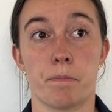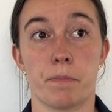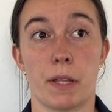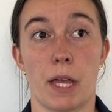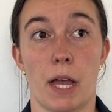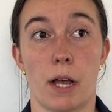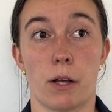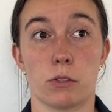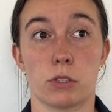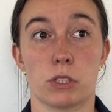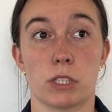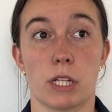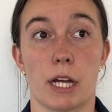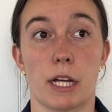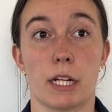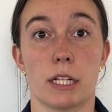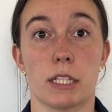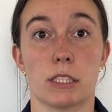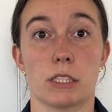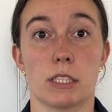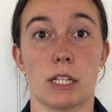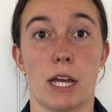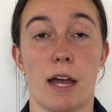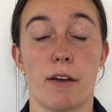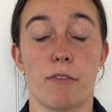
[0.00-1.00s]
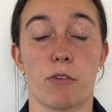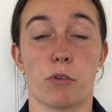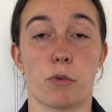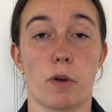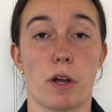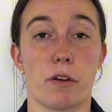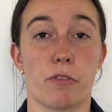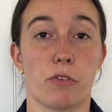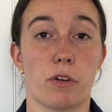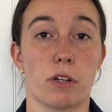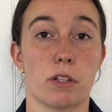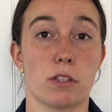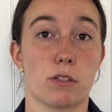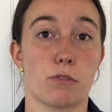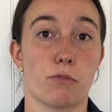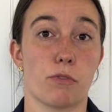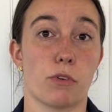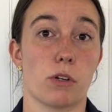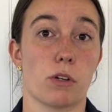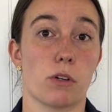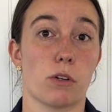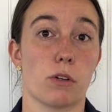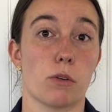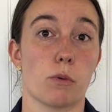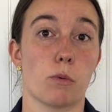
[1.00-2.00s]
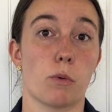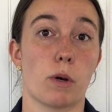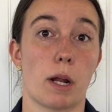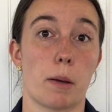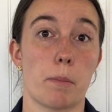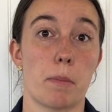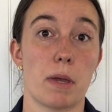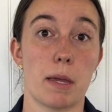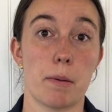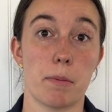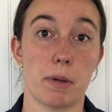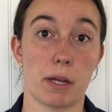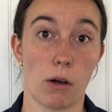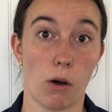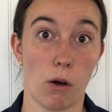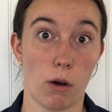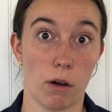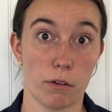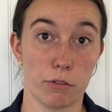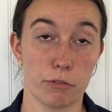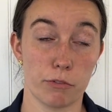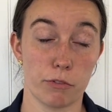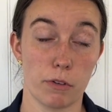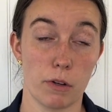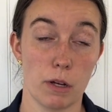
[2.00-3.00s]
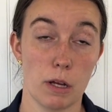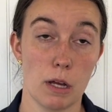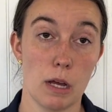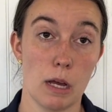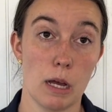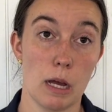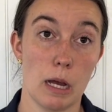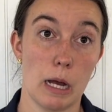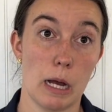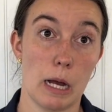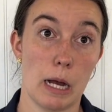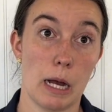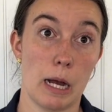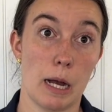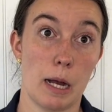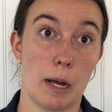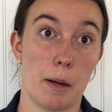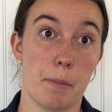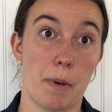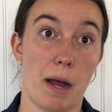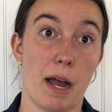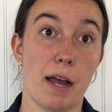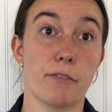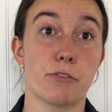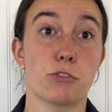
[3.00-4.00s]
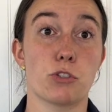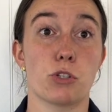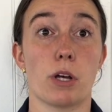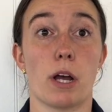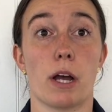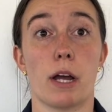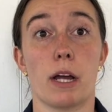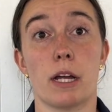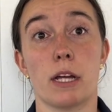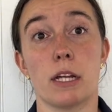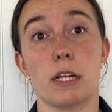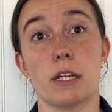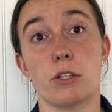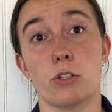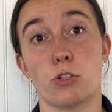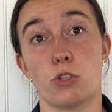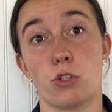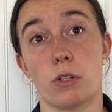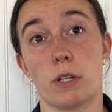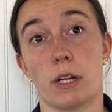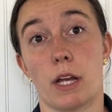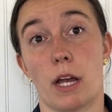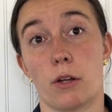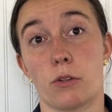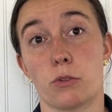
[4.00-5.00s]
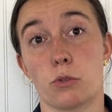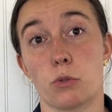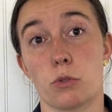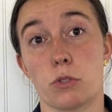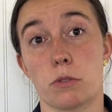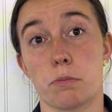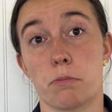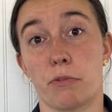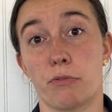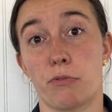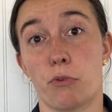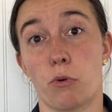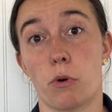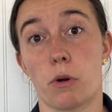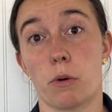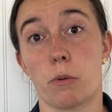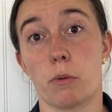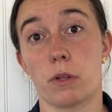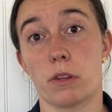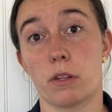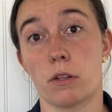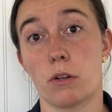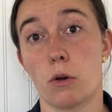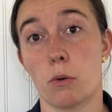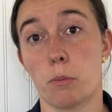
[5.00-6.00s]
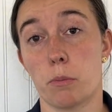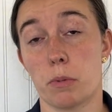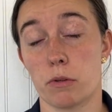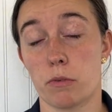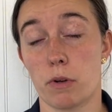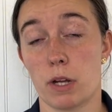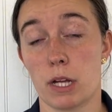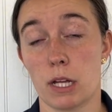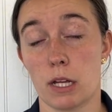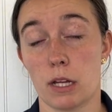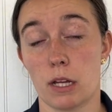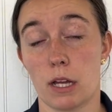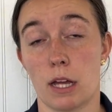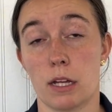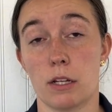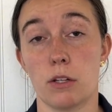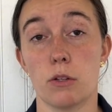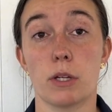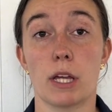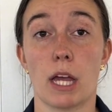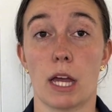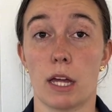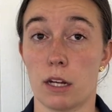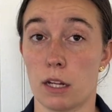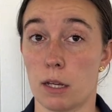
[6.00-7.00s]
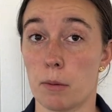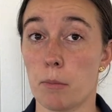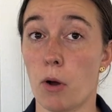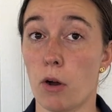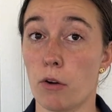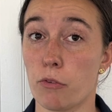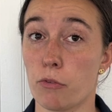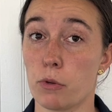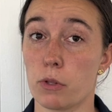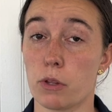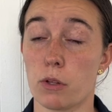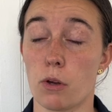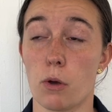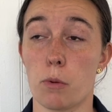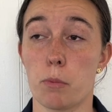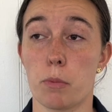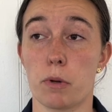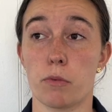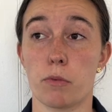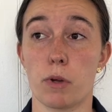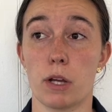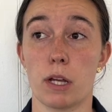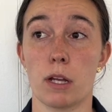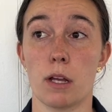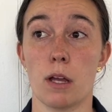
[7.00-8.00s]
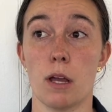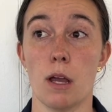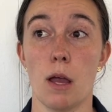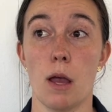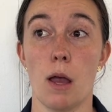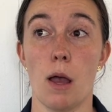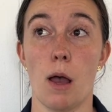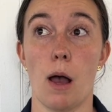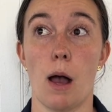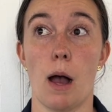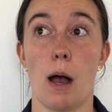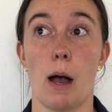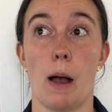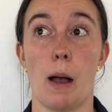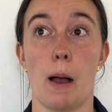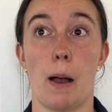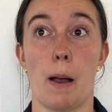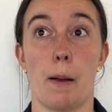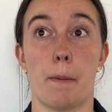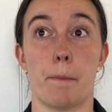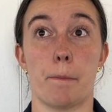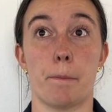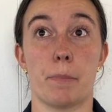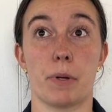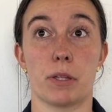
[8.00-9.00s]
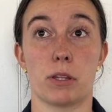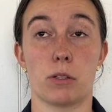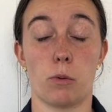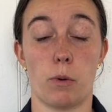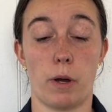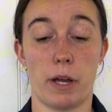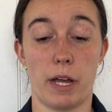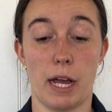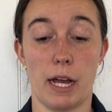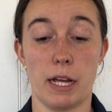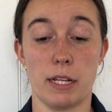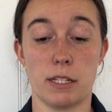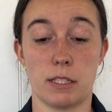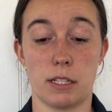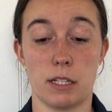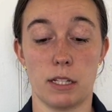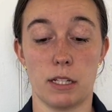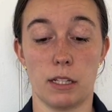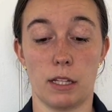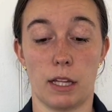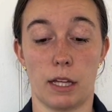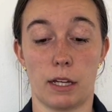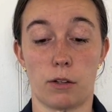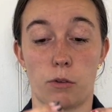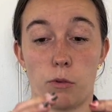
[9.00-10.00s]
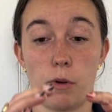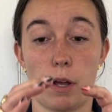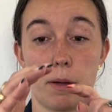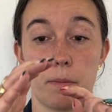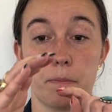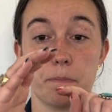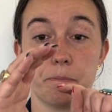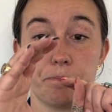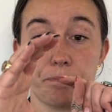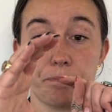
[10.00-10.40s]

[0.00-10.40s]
outside is to have a reference for when I'm aiming off. I've tried shooting outdoors before with an open ring, and you can aim off with an open ring. But the way I see it, like right,